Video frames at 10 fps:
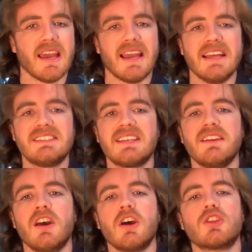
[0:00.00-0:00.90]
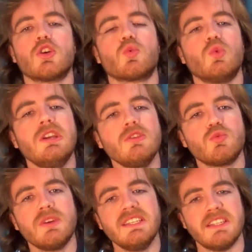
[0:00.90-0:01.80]
Instead, the real
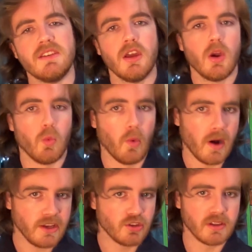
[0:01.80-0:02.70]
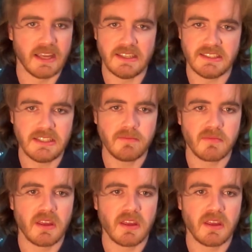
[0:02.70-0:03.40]
reason why you're lazy